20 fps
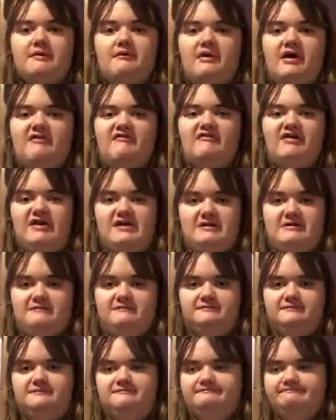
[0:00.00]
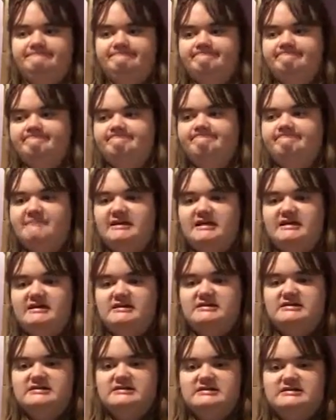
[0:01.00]
want fire,
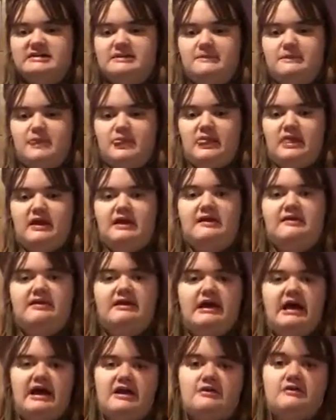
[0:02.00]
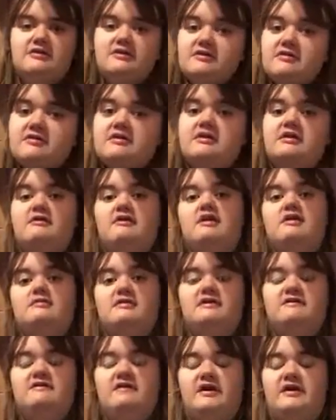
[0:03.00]
because the guy who used to know how to
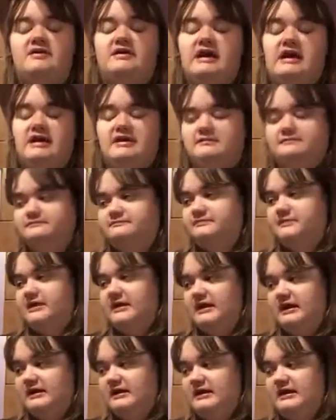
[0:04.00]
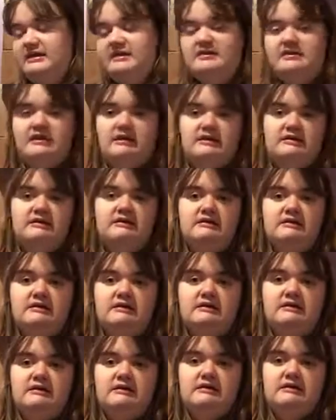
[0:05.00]
make fire died, and his son
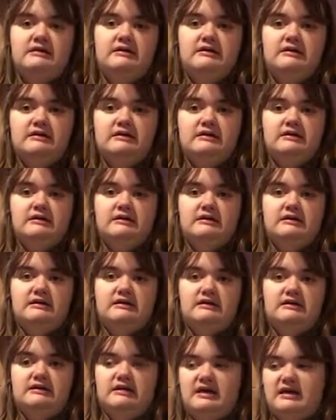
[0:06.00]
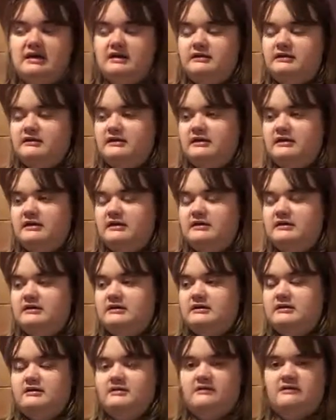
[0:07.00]
can't,
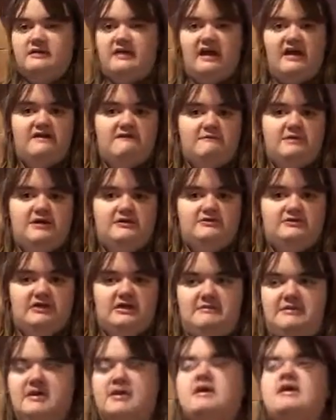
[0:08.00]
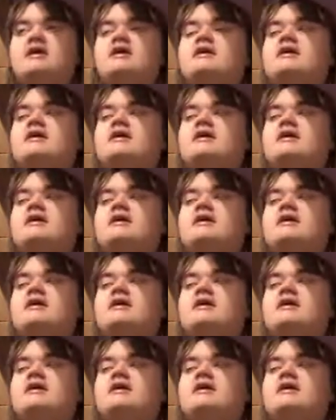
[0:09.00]
and there's caveman drama,